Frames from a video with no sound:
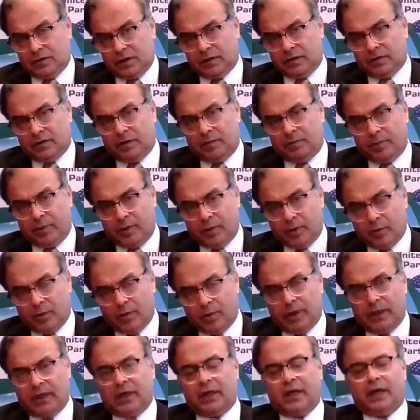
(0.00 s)

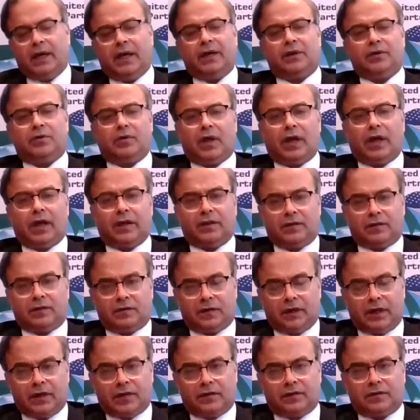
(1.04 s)
JCPOA and United
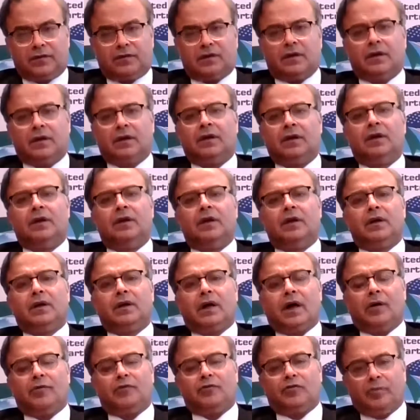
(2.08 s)
States
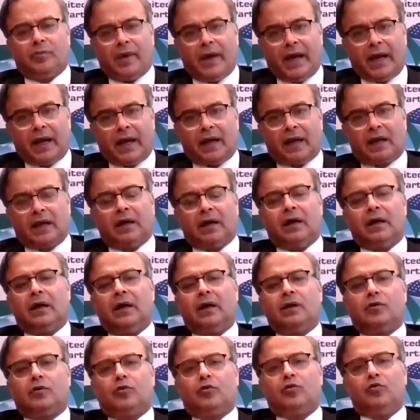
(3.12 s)
comes back
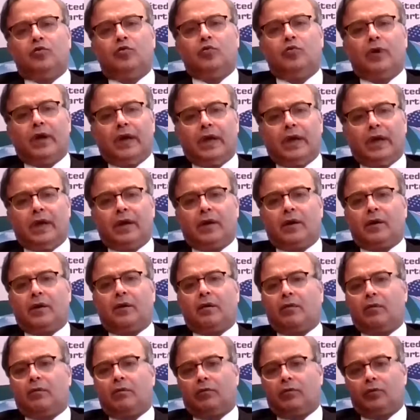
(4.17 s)
to
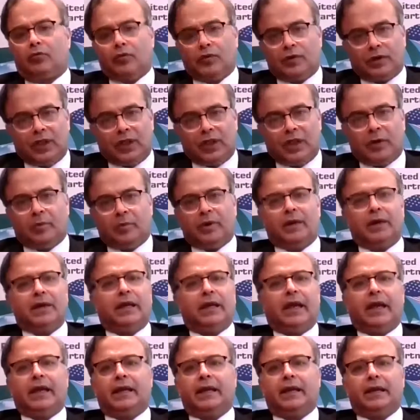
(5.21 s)
the table,
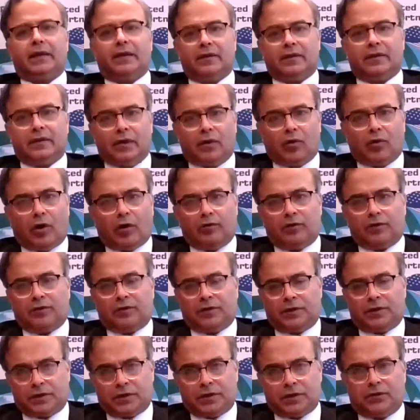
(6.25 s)
and the
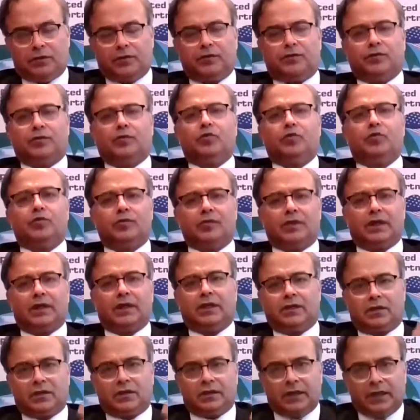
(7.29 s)
conversation resumes, and
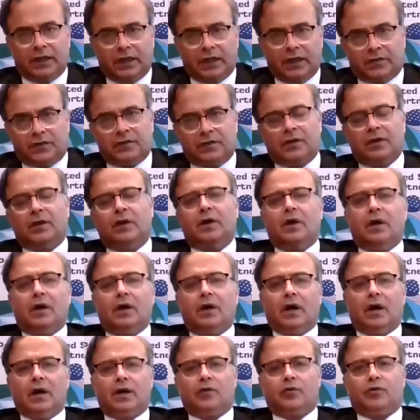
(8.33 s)
it leads
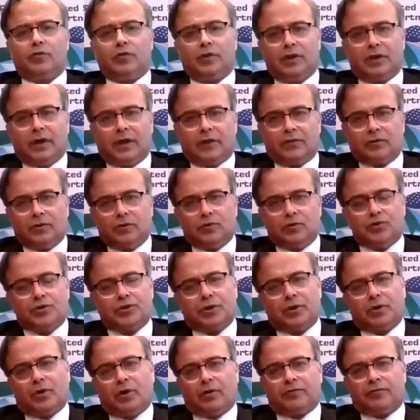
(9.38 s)
to the
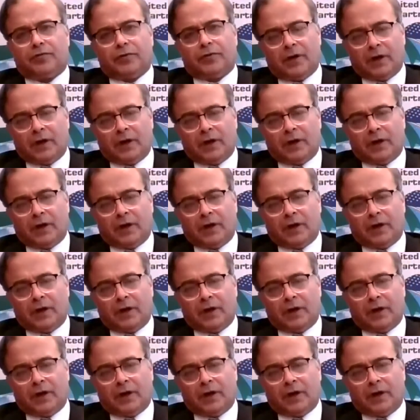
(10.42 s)
resolution of